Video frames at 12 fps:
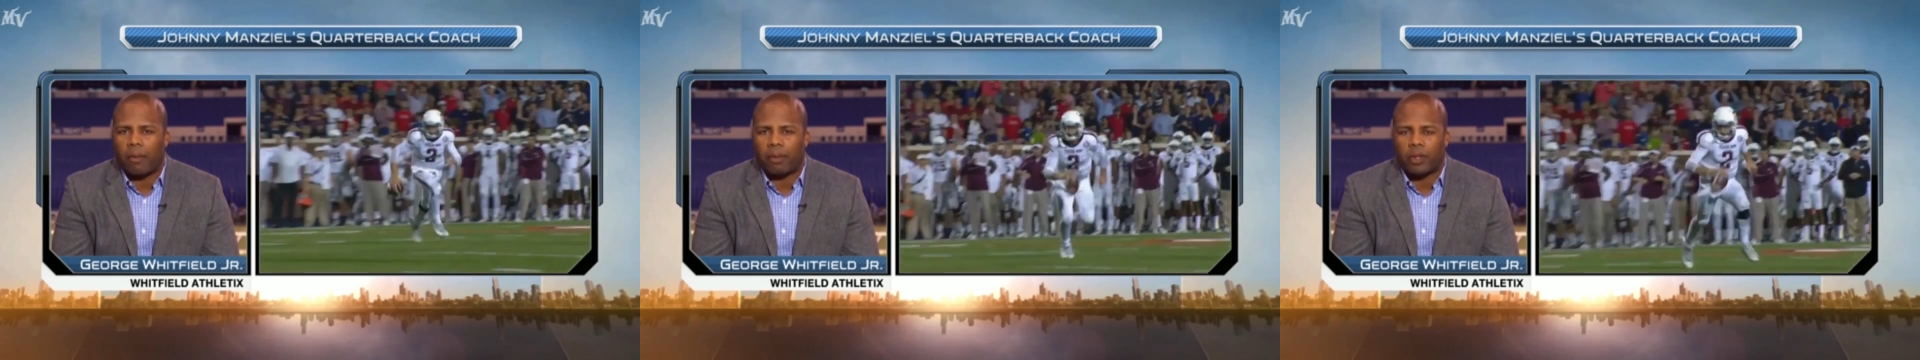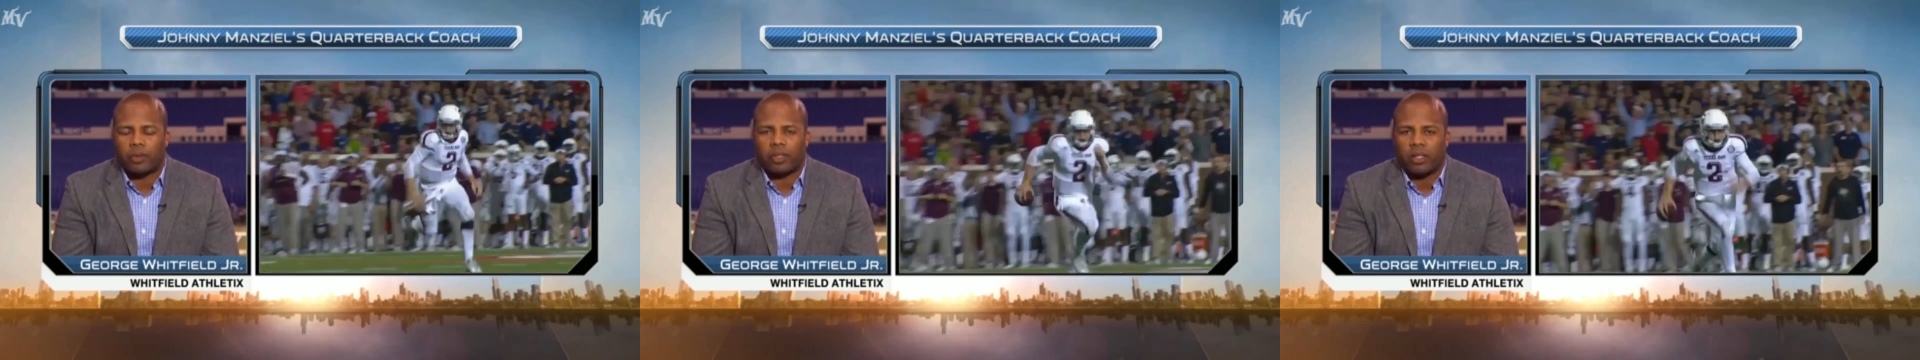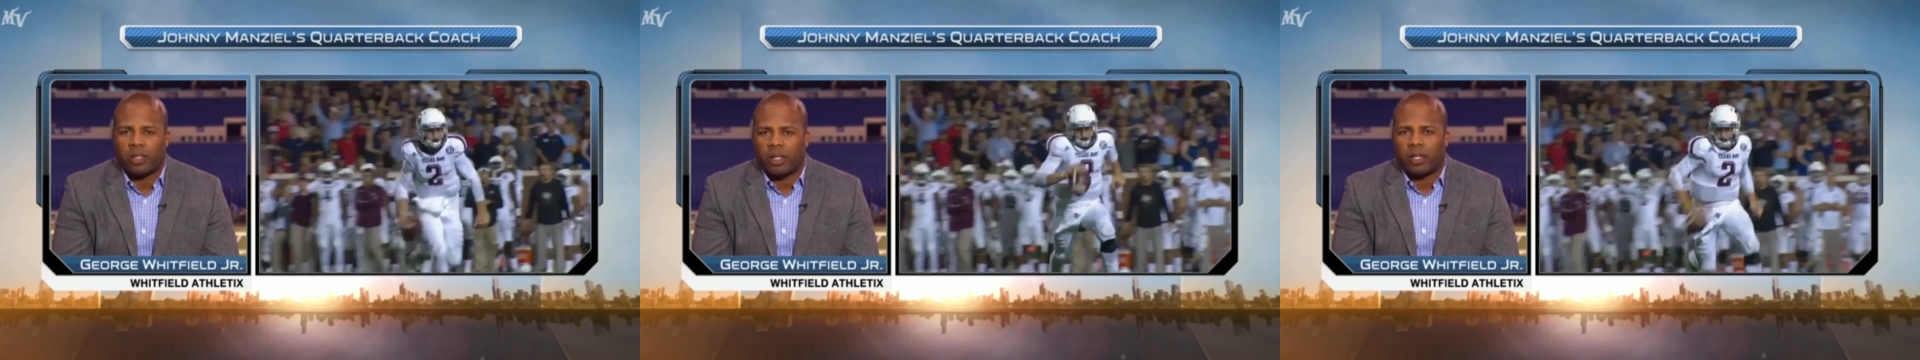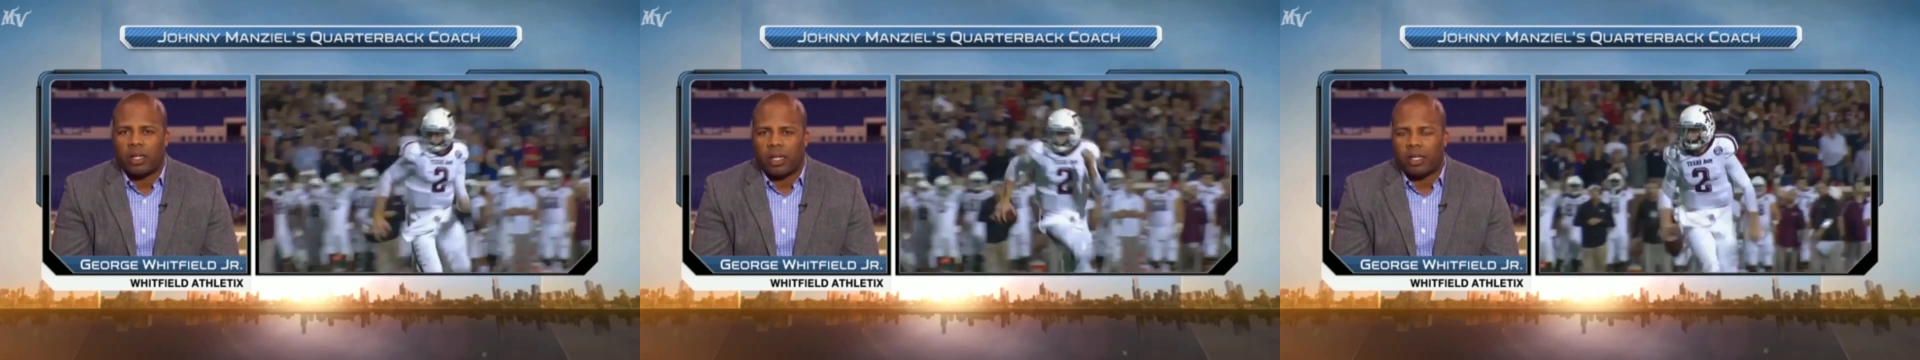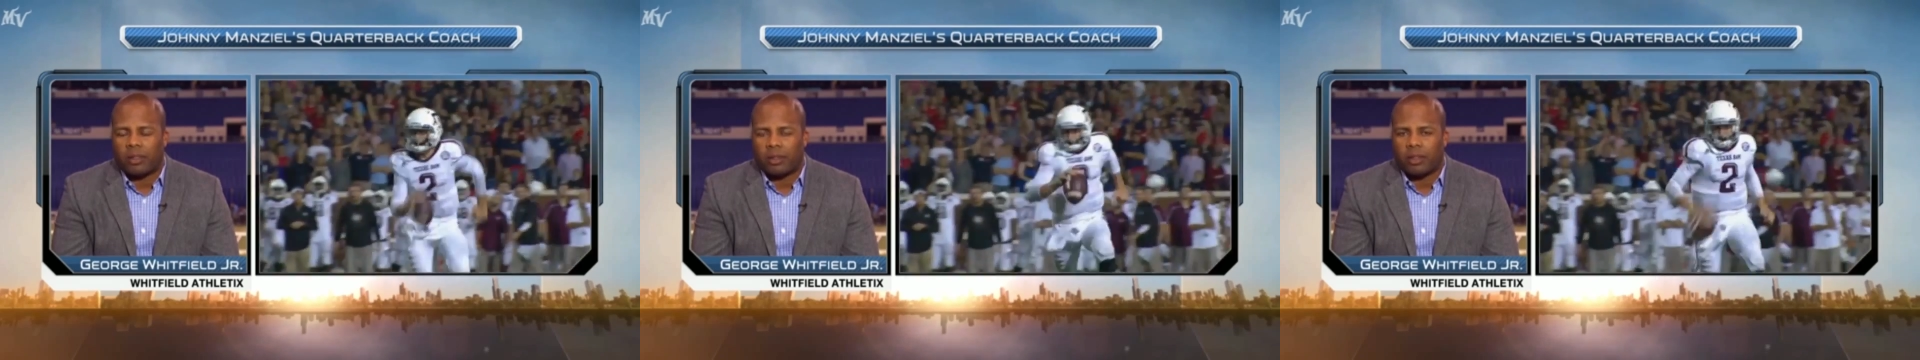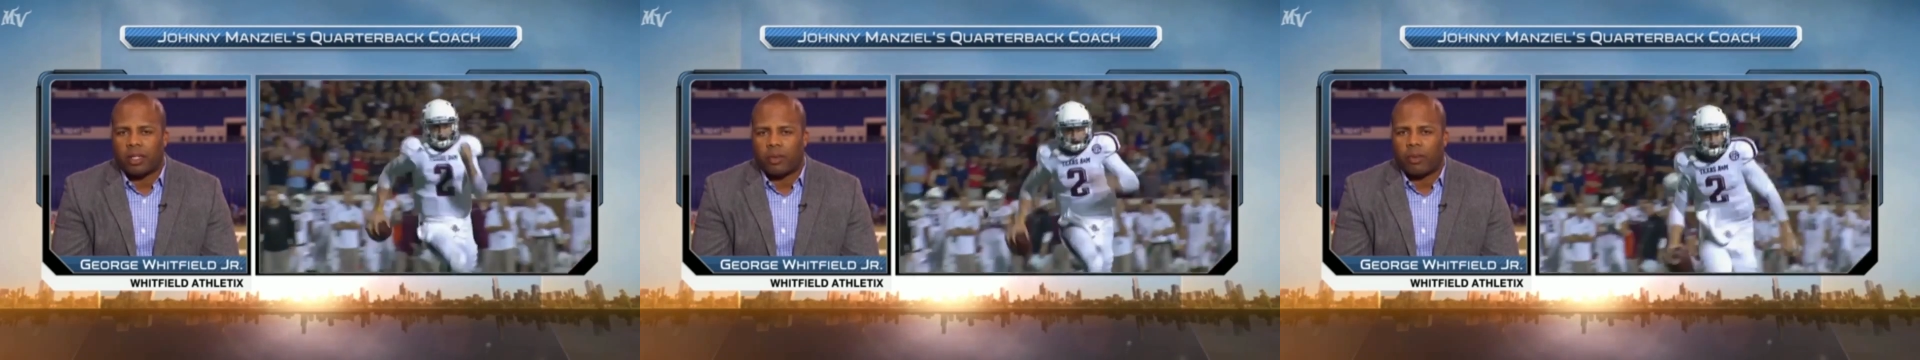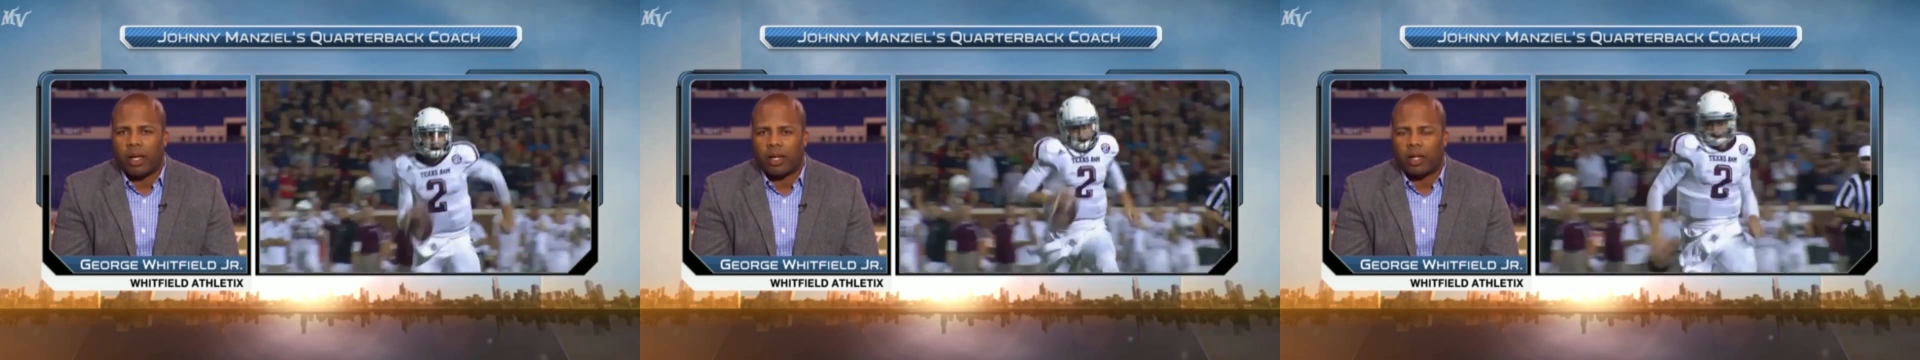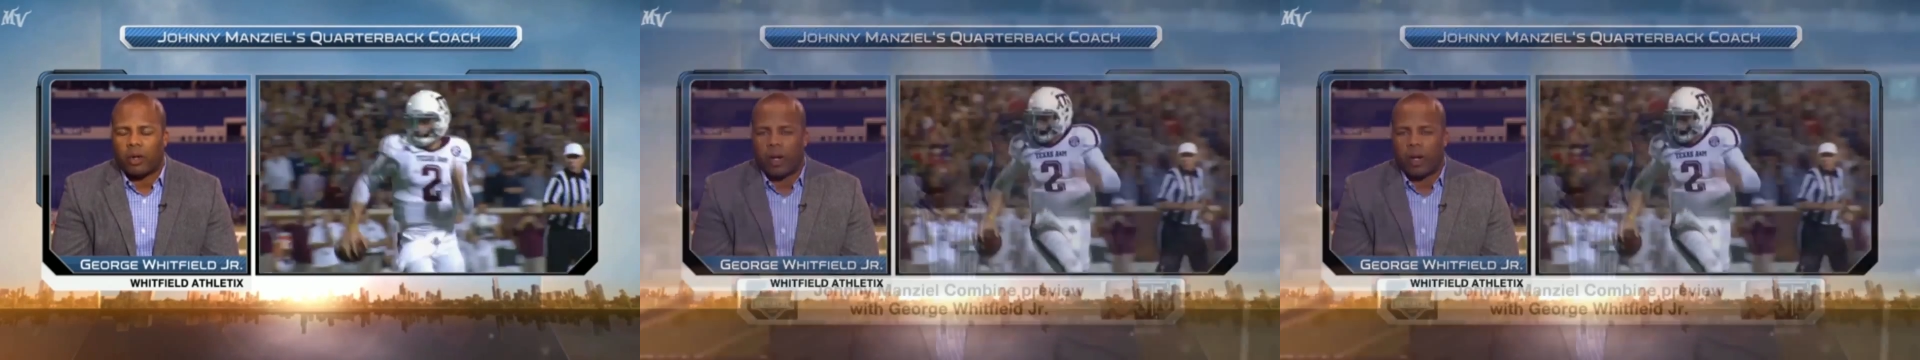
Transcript: built and get ready to go